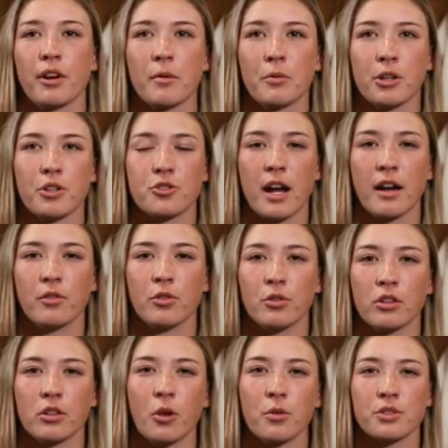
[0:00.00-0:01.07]
we were able to
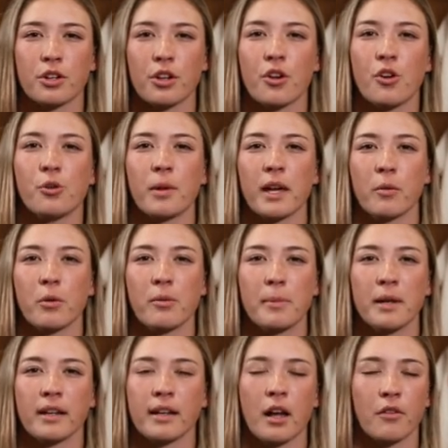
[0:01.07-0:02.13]
travel closer to home, like we've
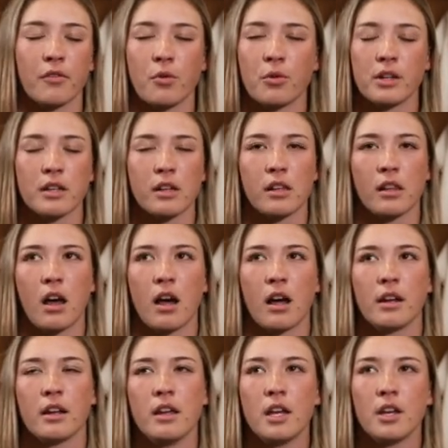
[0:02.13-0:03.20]
been in California a
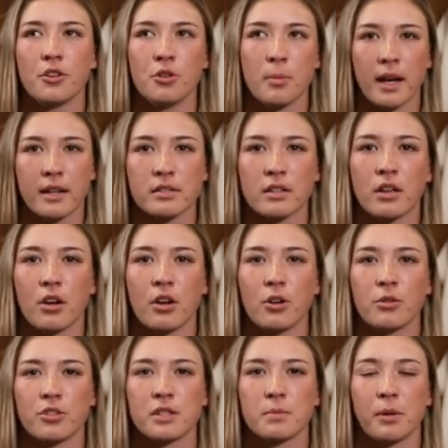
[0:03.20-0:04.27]
lot, New
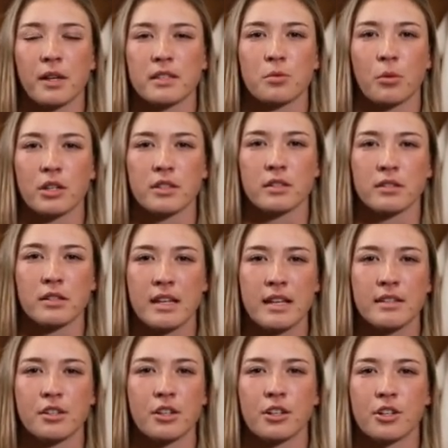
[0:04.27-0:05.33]
Mexico, just places where it's
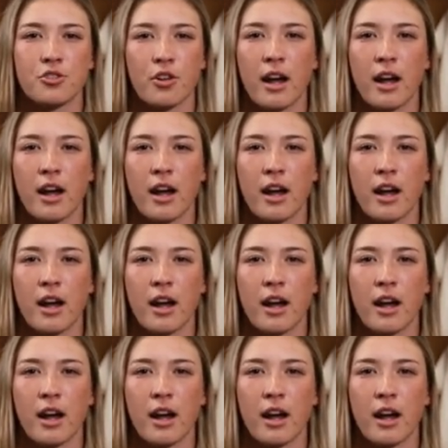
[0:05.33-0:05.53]
easier to